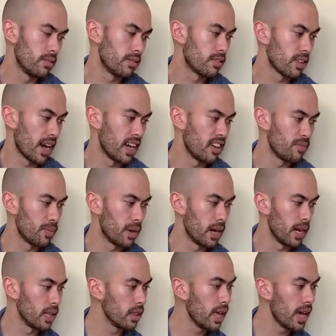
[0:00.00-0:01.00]
side of
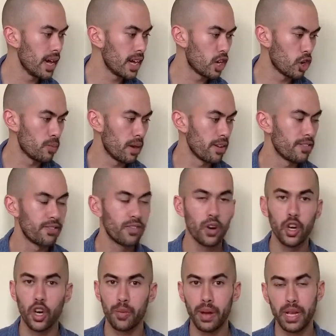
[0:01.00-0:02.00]
my leg or my
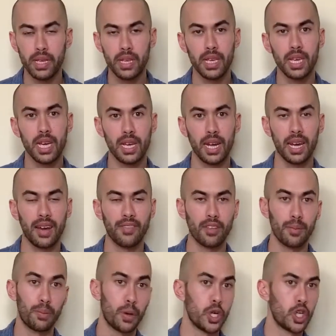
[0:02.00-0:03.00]
foot or my knee, and I have to
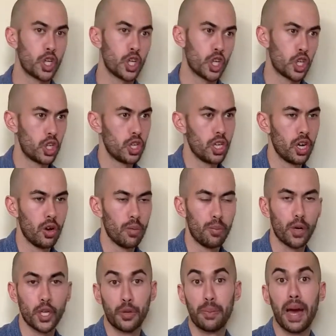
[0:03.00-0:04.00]
push
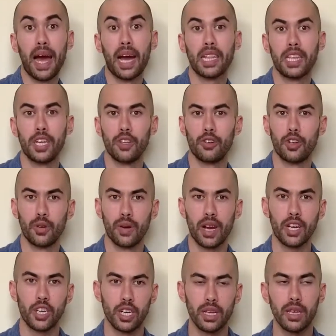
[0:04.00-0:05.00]
back the other
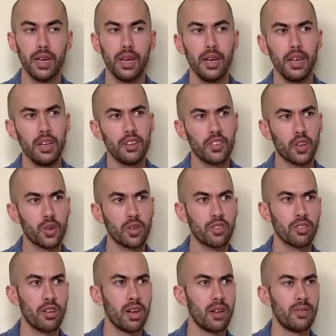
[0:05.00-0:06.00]
direction. So it's
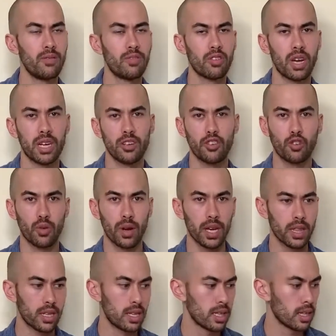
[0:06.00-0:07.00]
a lot of just kind of
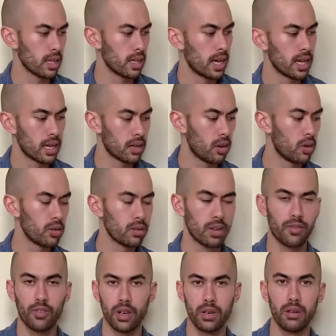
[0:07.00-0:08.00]
strengthening the leg in all
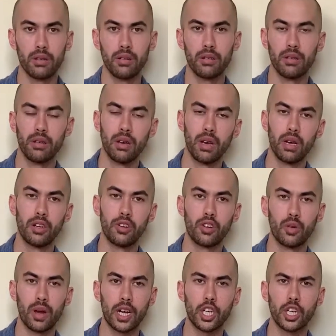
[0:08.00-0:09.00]
different
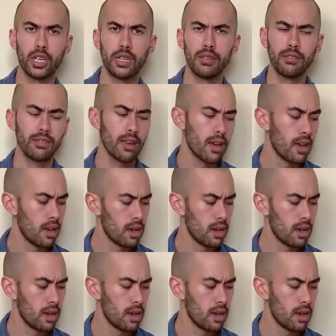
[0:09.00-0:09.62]
directions.